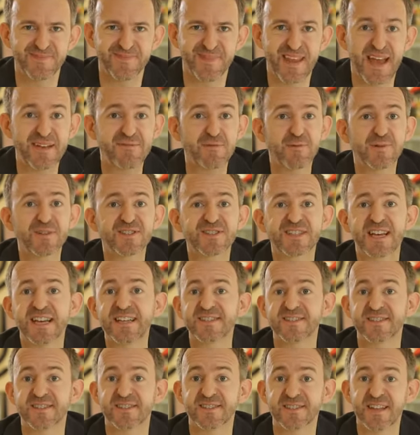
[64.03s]
Everyone
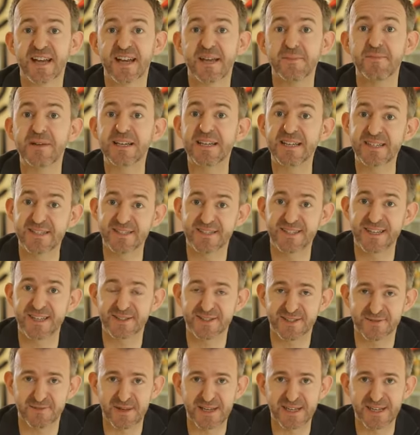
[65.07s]
takes the same listening
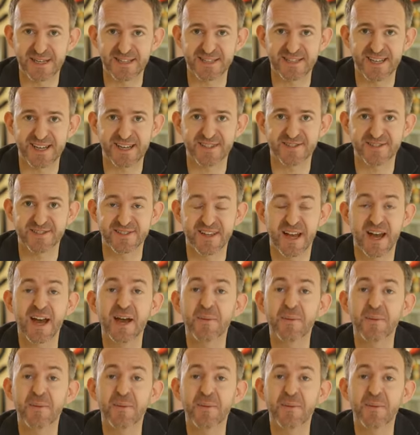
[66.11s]
and speaking tests,